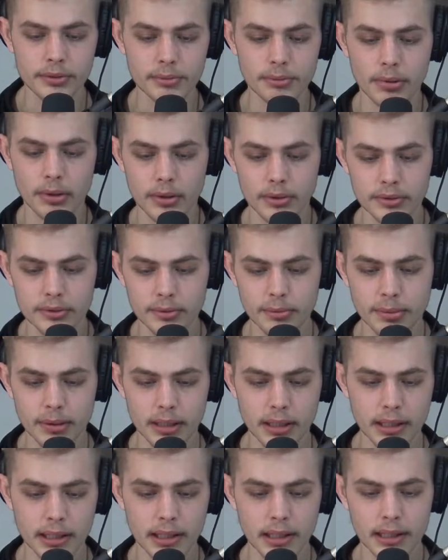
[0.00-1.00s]
Impulsive
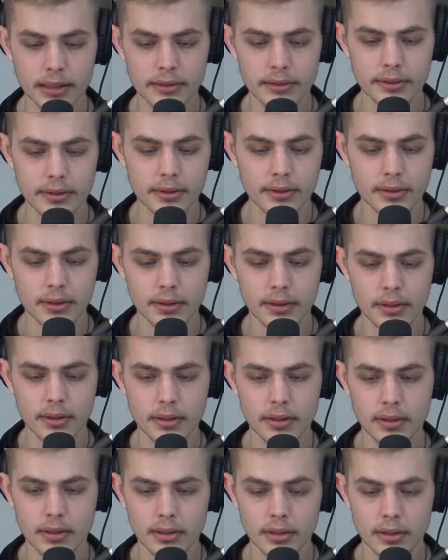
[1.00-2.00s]
podcast.
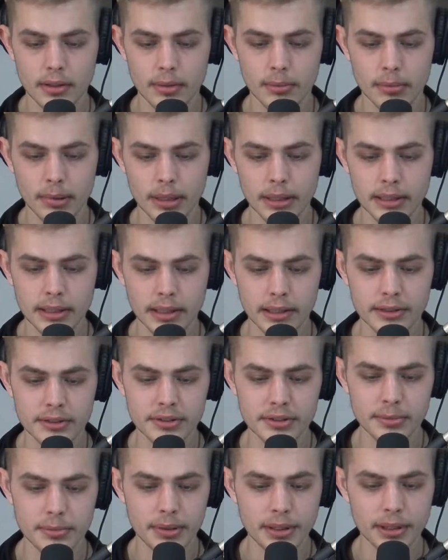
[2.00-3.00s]
Mike
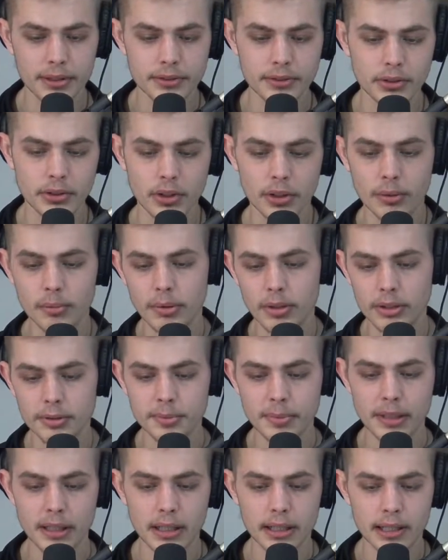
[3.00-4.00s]
Tyson's appearance on Logan Paul's
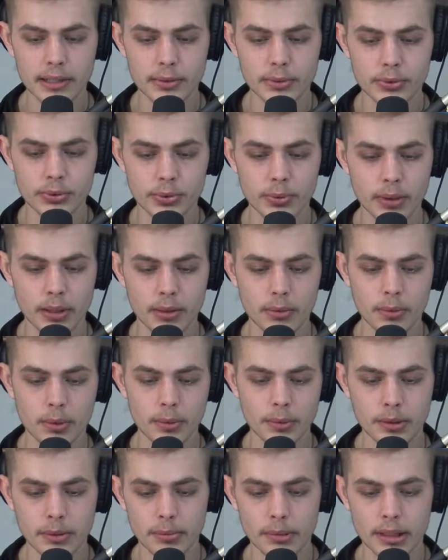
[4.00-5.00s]
podcast was a wild one
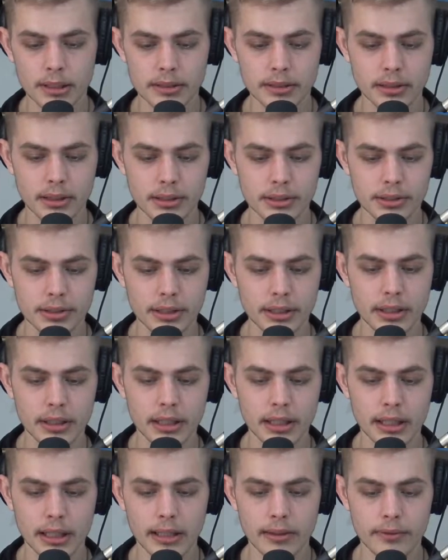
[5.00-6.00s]
with the boxing legend
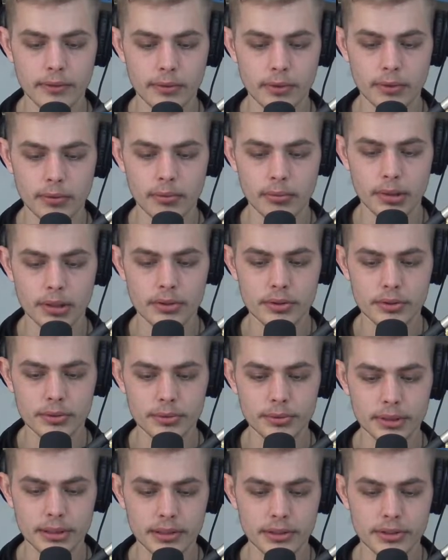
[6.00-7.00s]
eating a handful of
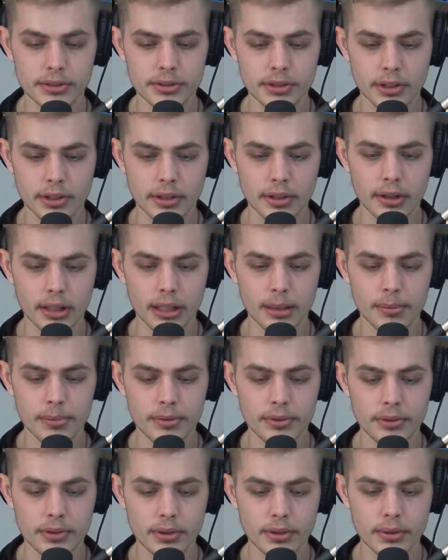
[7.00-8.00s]
mushrooms at the start of the
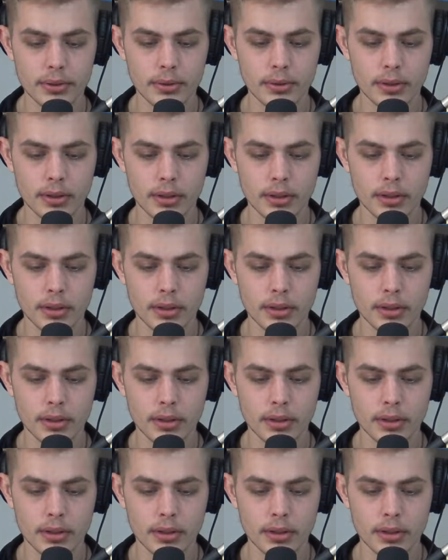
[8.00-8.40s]
episode.